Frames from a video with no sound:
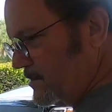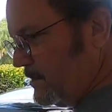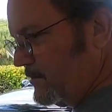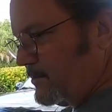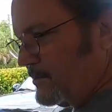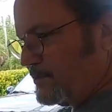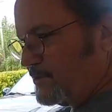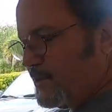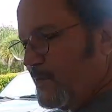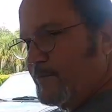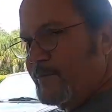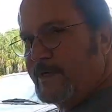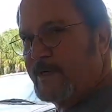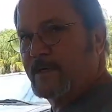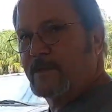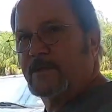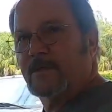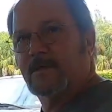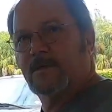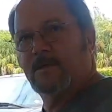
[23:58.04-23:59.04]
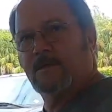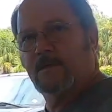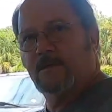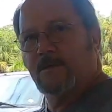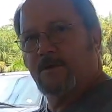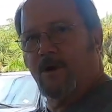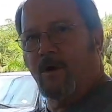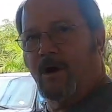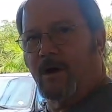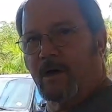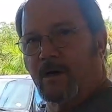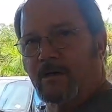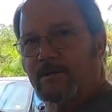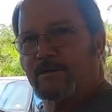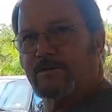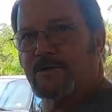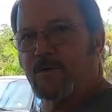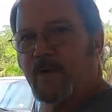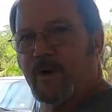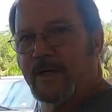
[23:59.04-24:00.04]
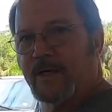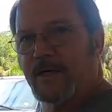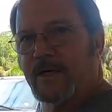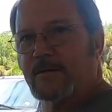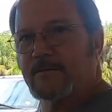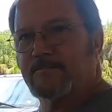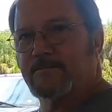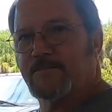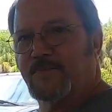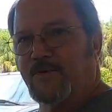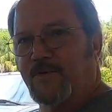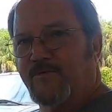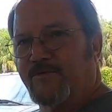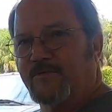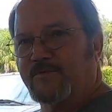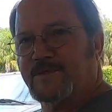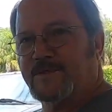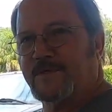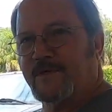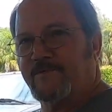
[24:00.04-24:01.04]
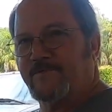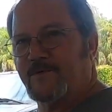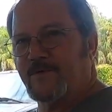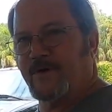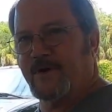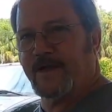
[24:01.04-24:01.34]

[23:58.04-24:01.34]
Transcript: another Shelby car. So why not pull from stuff you